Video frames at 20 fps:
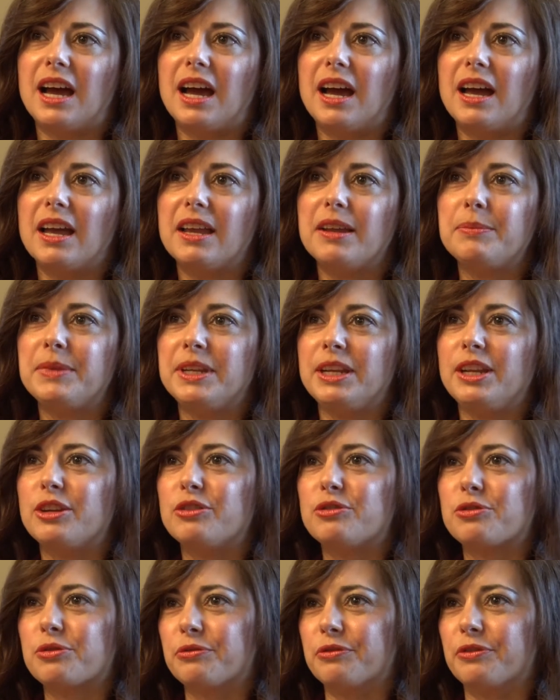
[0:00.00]
I'm an
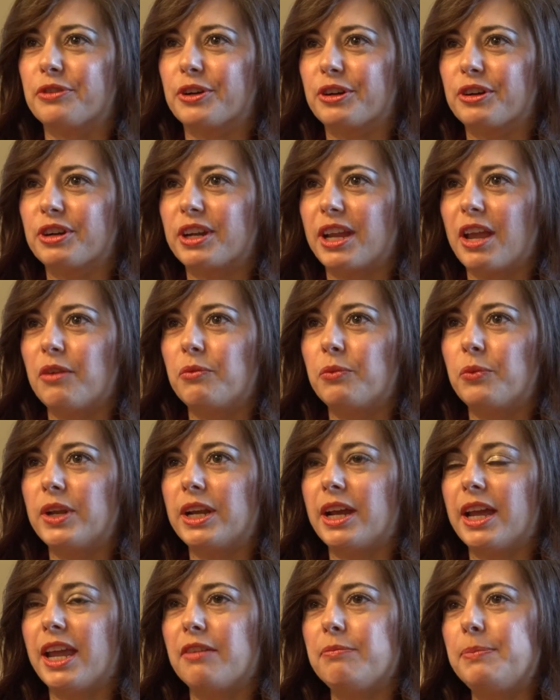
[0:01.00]
introvert, and
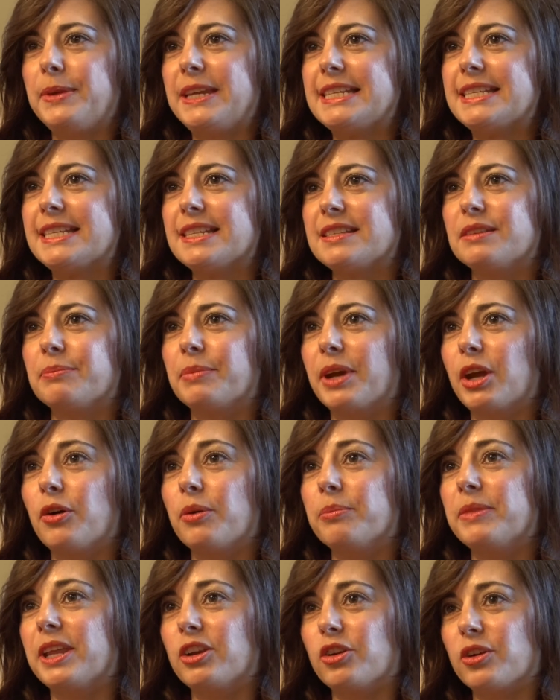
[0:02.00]
when I have pieces in my
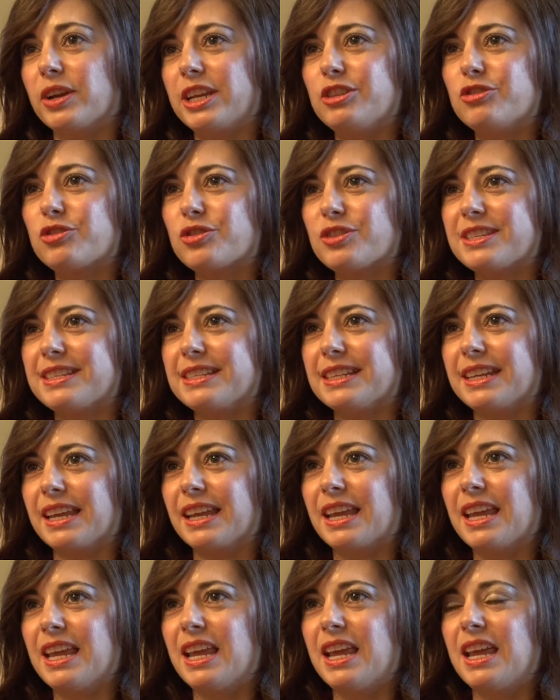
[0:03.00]
home that are
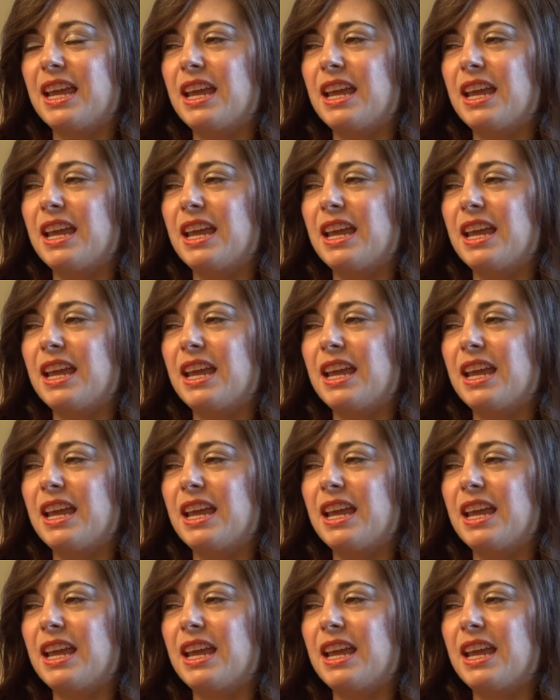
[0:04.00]
interesting,